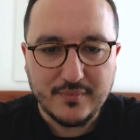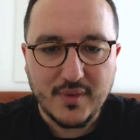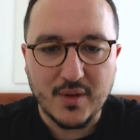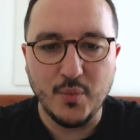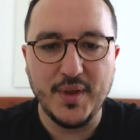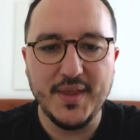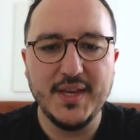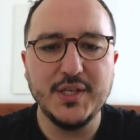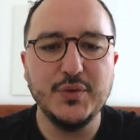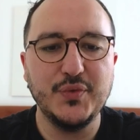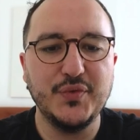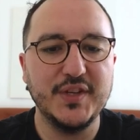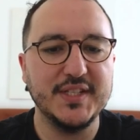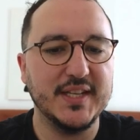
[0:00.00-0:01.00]
We need
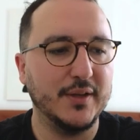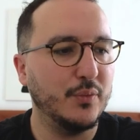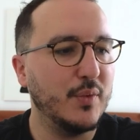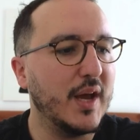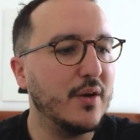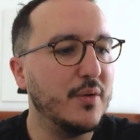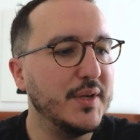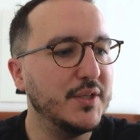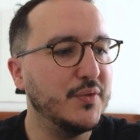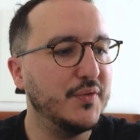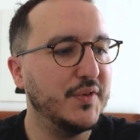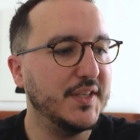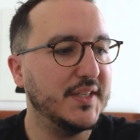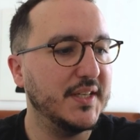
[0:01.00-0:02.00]
to fix that. We are going to
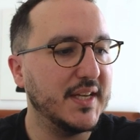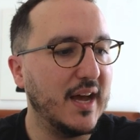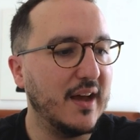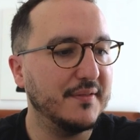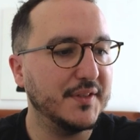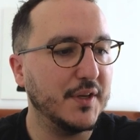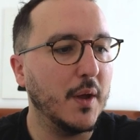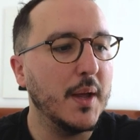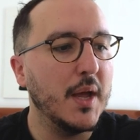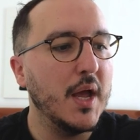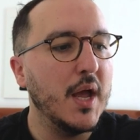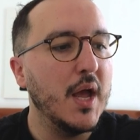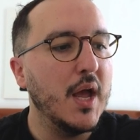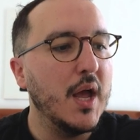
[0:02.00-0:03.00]
fix it after.
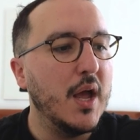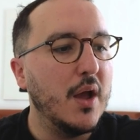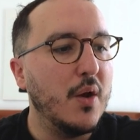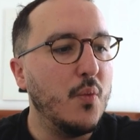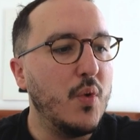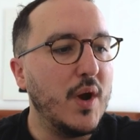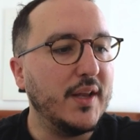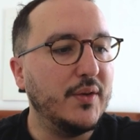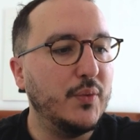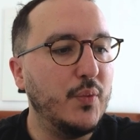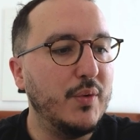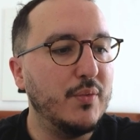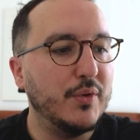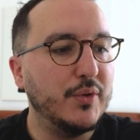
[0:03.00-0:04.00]
What
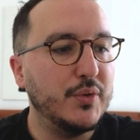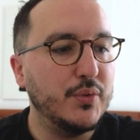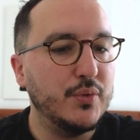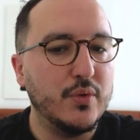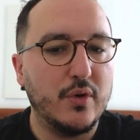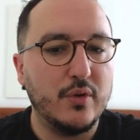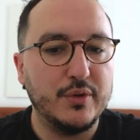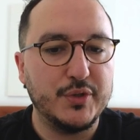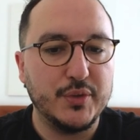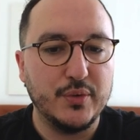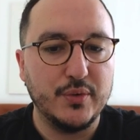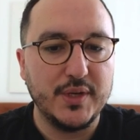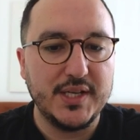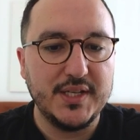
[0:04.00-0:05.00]
we want to do
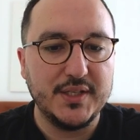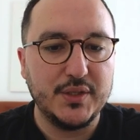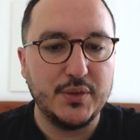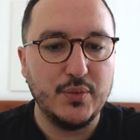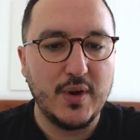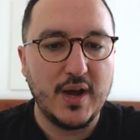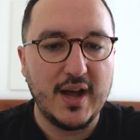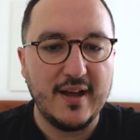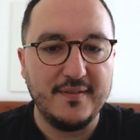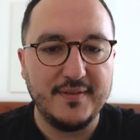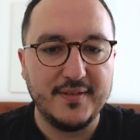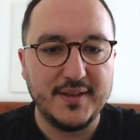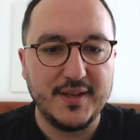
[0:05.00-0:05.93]
also is to have